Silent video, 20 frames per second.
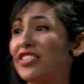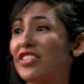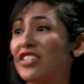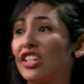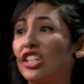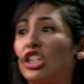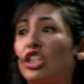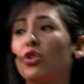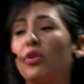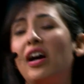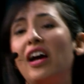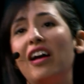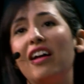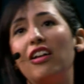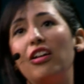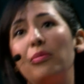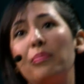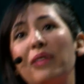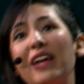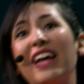to
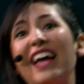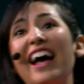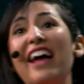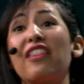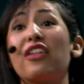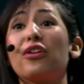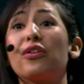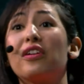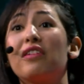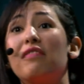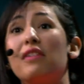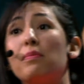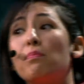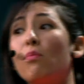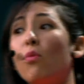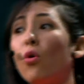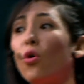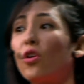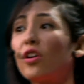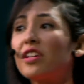help gather even
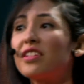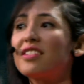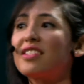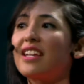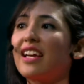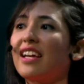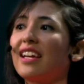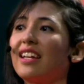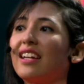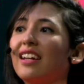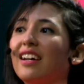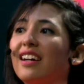more data